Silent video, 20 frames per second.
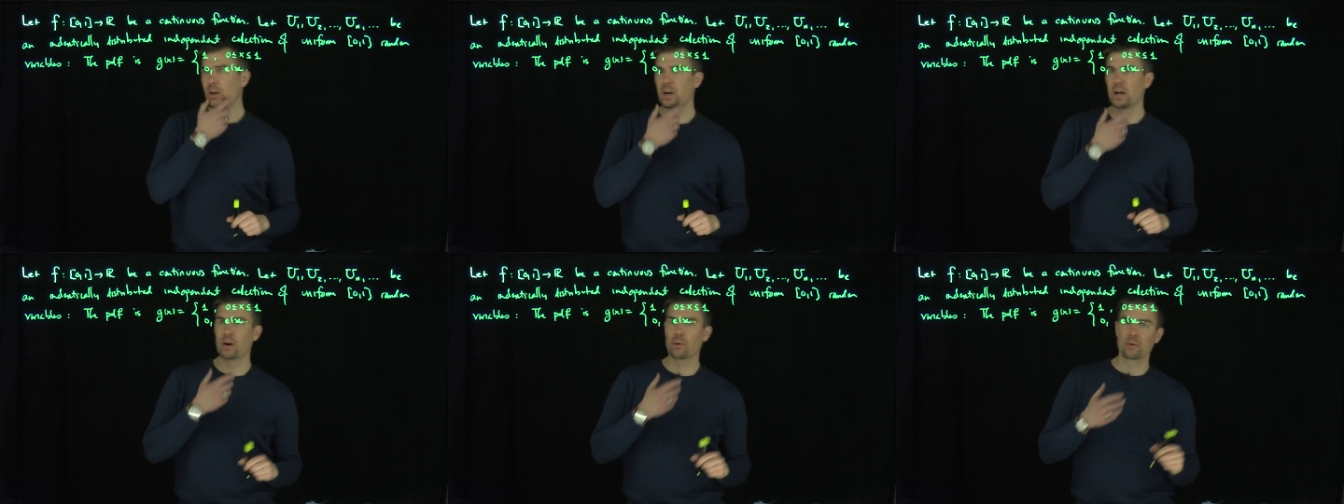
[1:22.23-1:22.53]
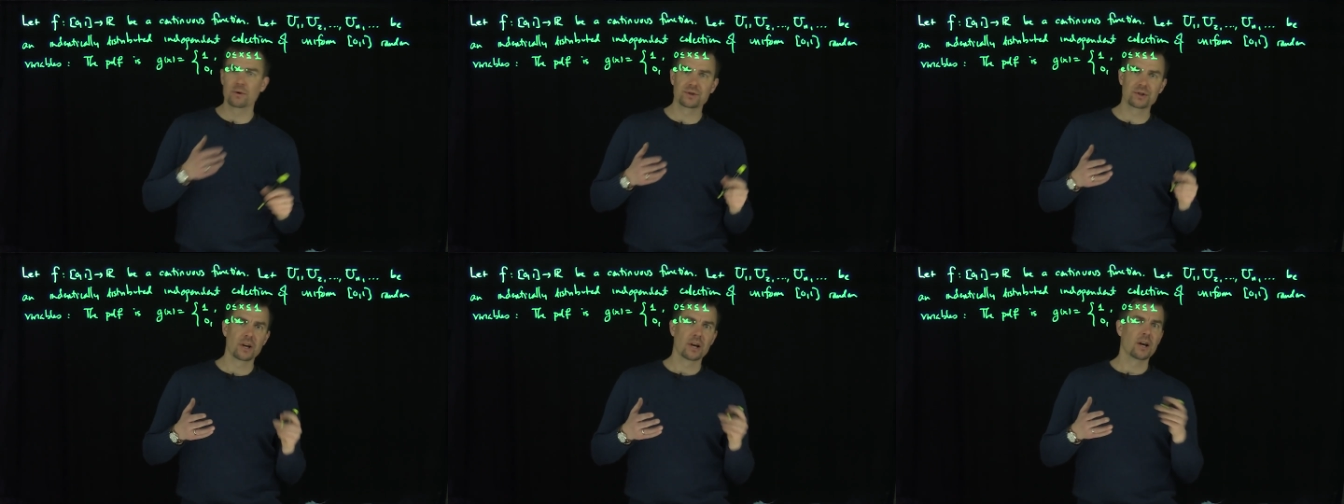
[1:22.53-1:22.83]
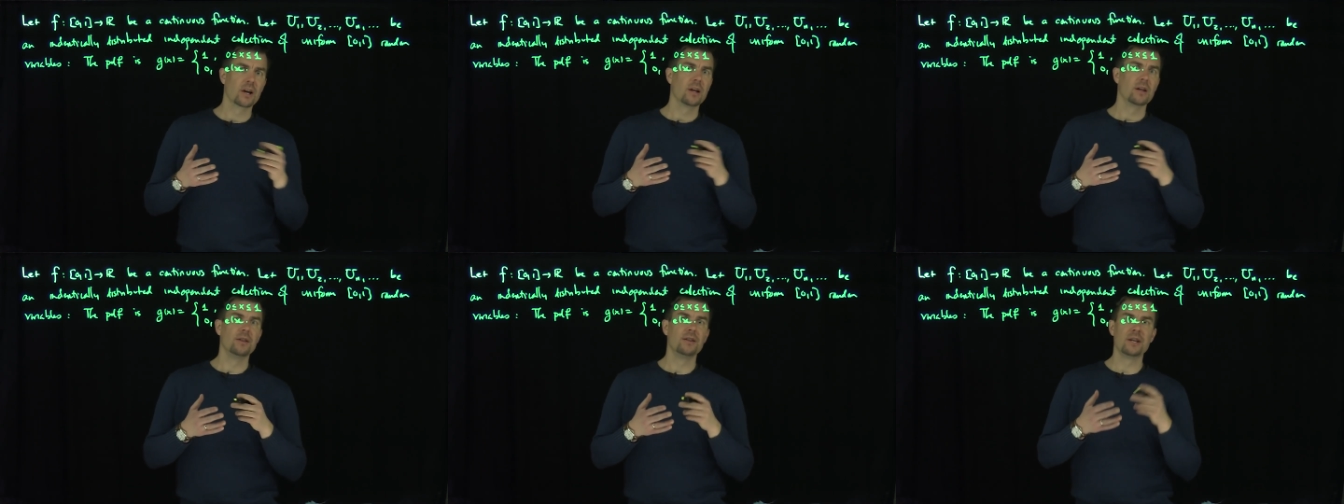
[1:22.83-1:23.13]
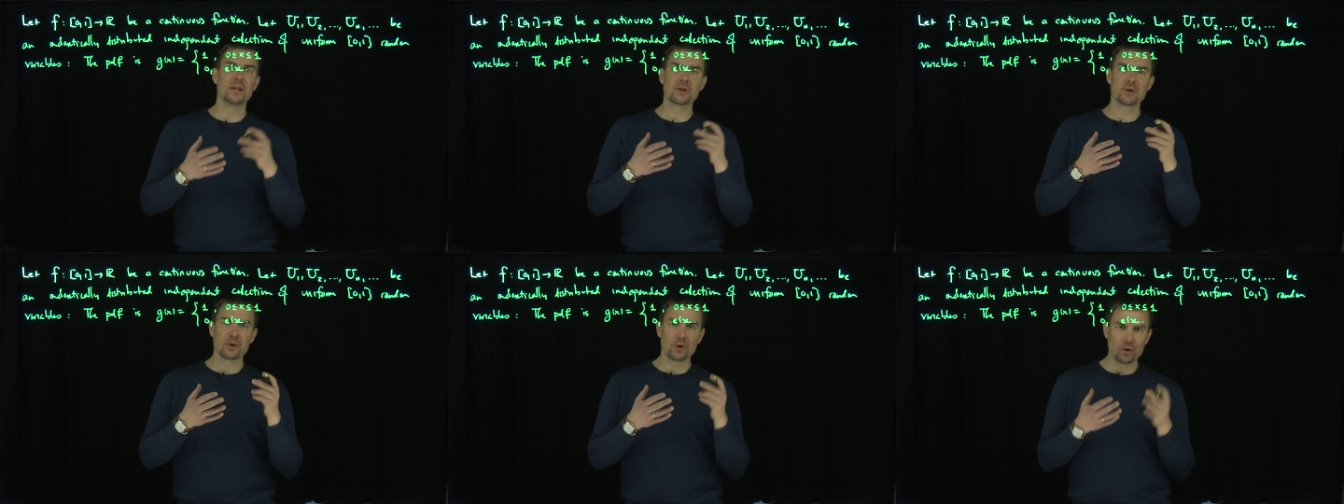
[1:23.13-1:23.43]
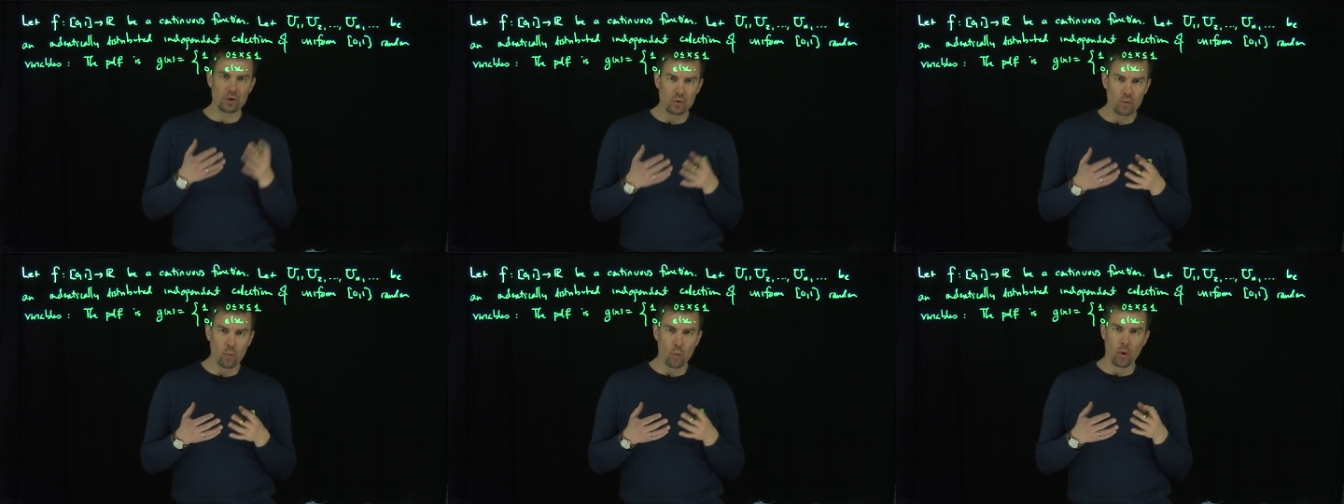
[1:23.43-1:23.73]
In other words, these
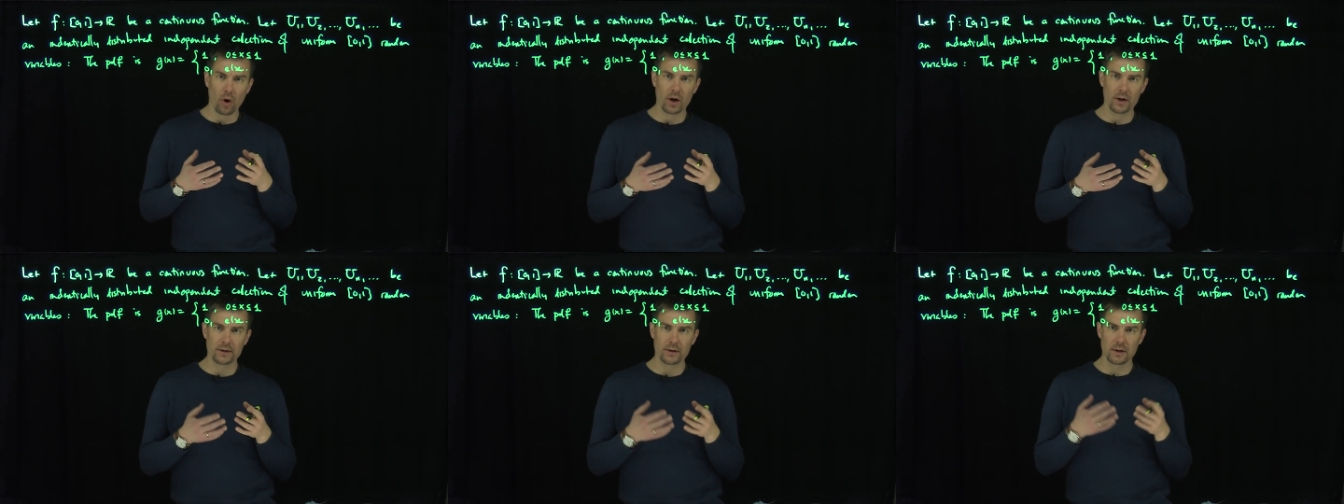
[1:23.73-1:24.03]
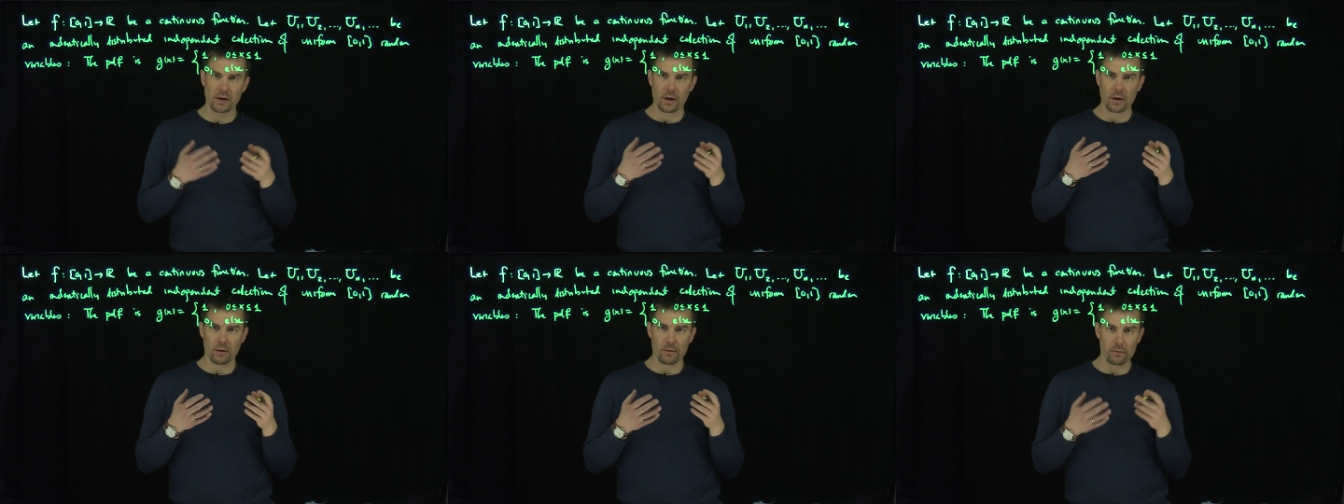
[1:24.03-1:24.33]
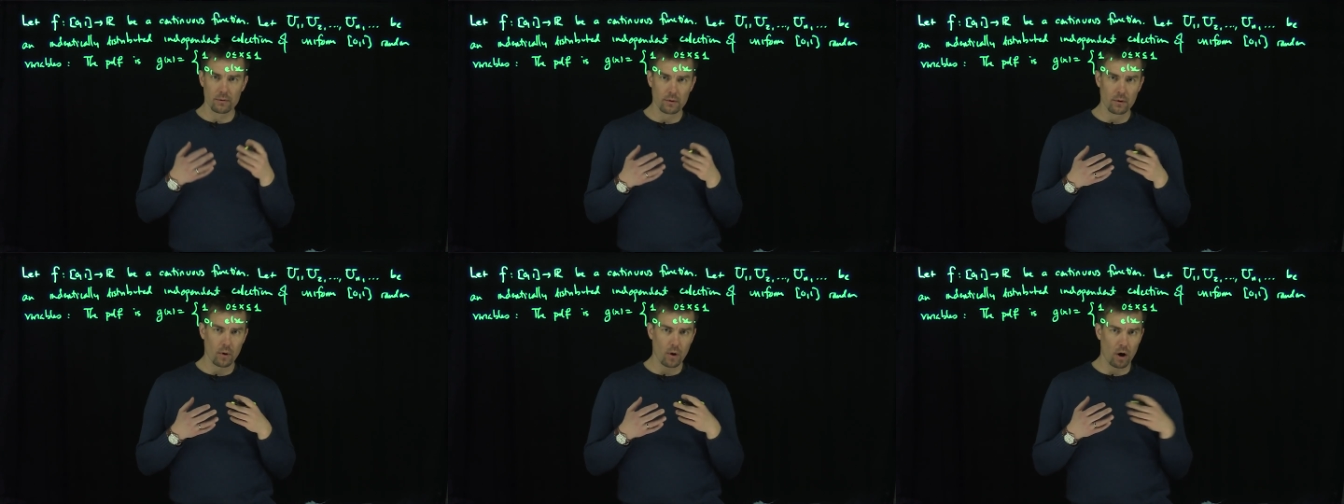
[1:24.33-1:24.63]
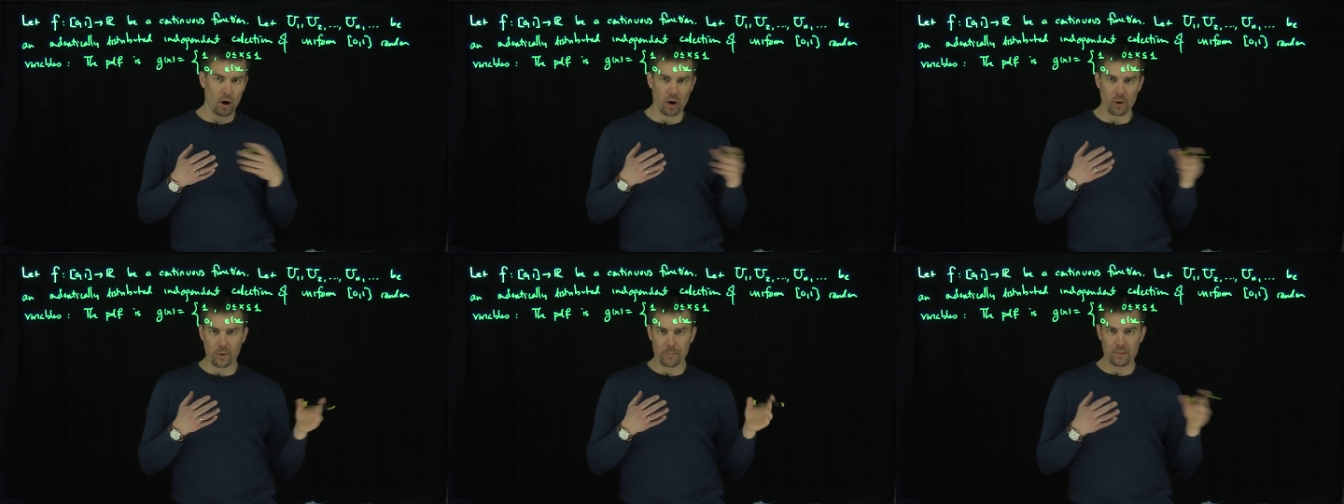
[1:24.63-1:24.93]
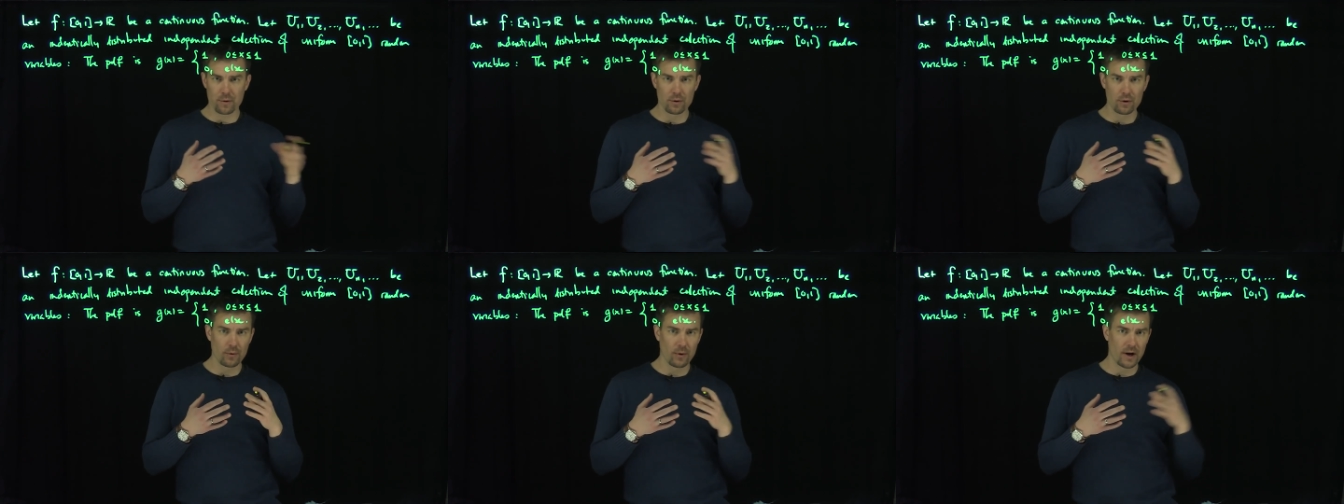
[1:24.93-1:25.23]
u1 through all the
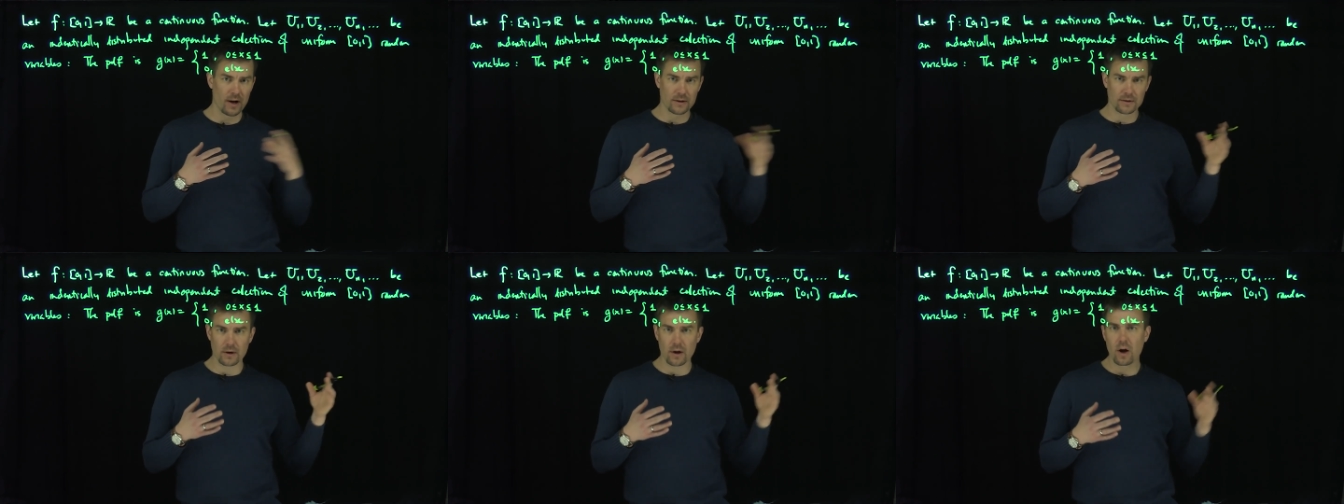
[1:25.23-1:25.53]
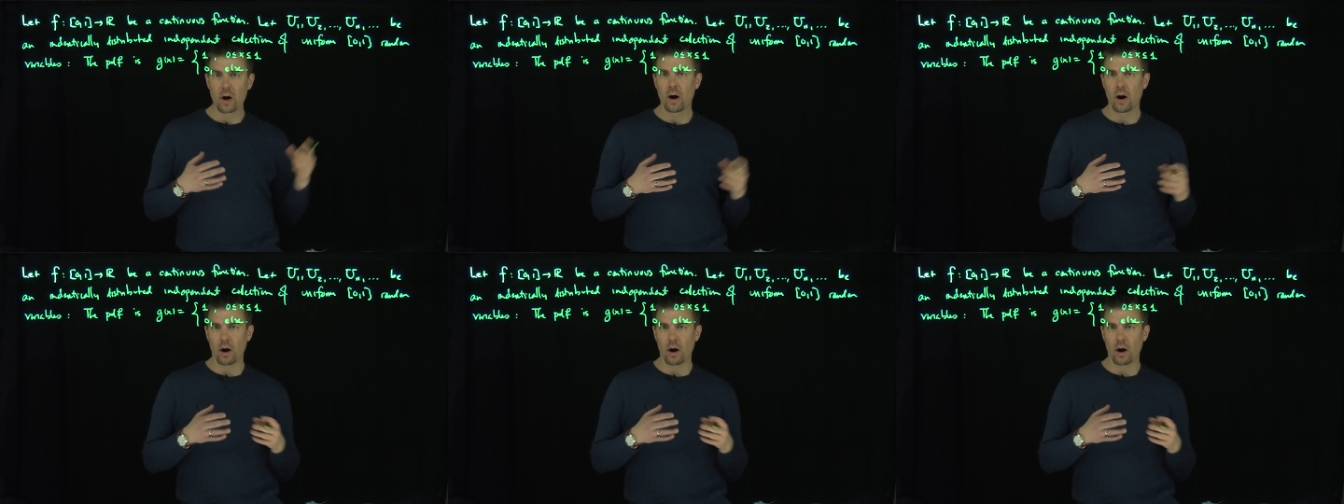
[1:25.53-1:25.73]
way through un